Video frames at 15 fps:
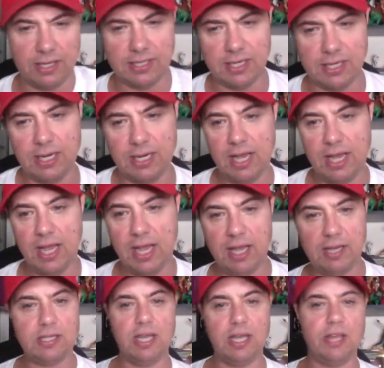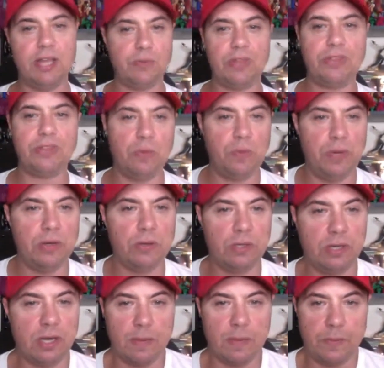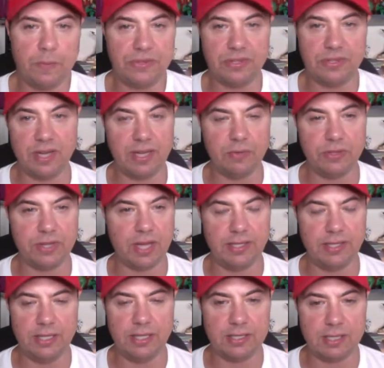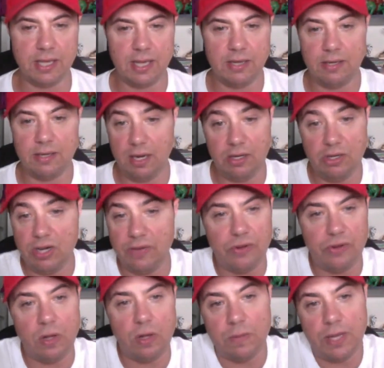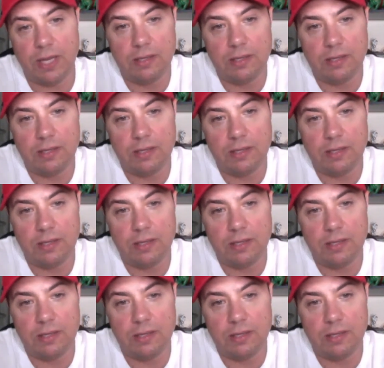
And together, I think we could come up with a night with ideas. And you never know, man.